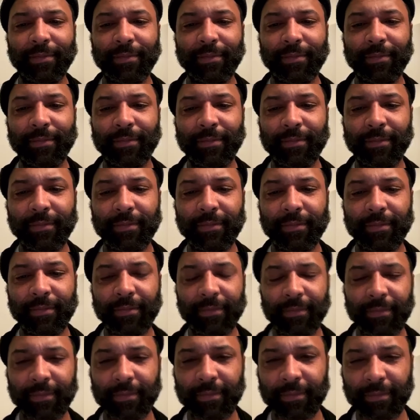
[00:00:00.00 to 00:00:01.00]

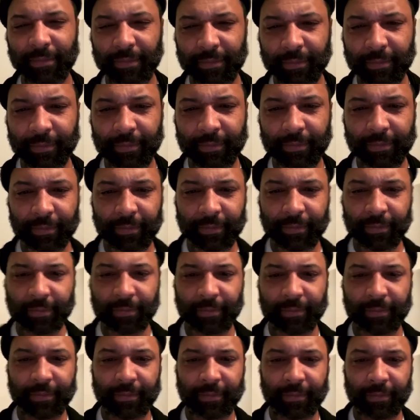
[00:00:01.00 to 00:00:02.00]

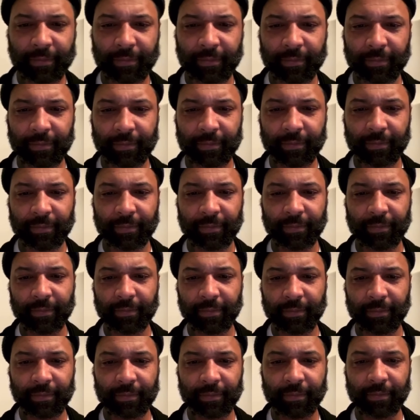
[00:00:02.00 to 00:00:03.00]

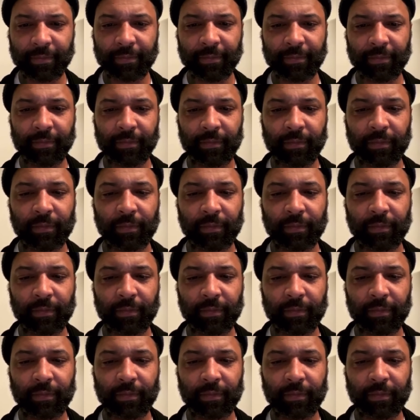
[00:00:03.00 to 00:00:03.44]
(not speaking)